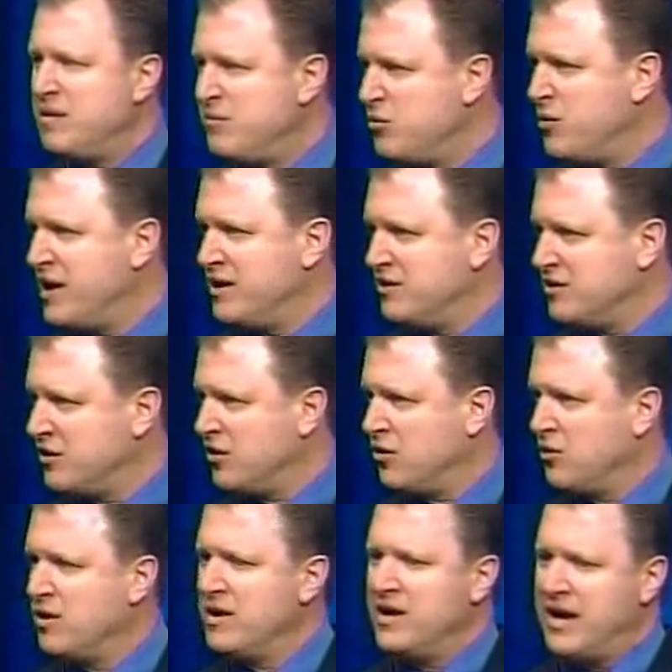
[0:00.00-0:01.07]
Maybe wait
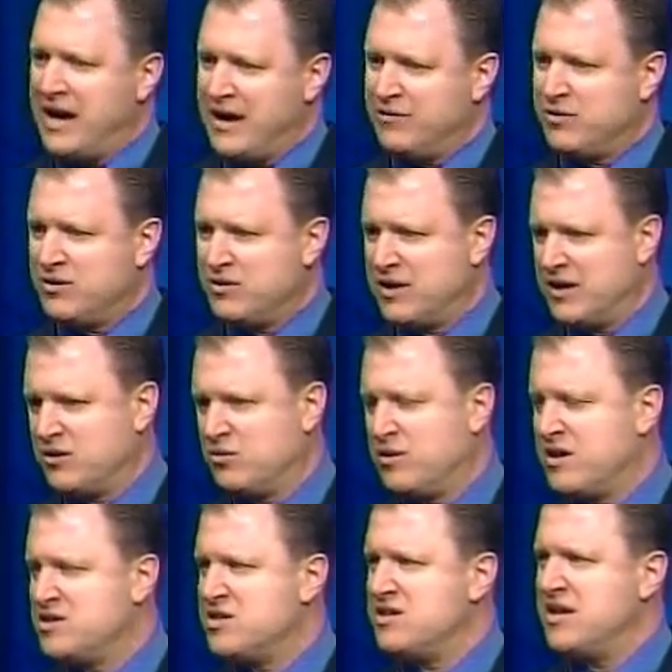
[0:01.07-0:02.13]
until after the
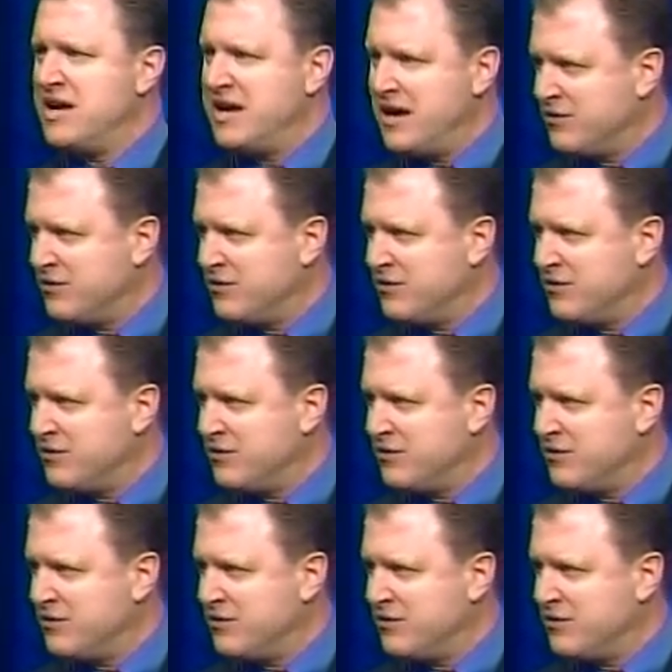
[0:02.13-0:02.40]
declaration date,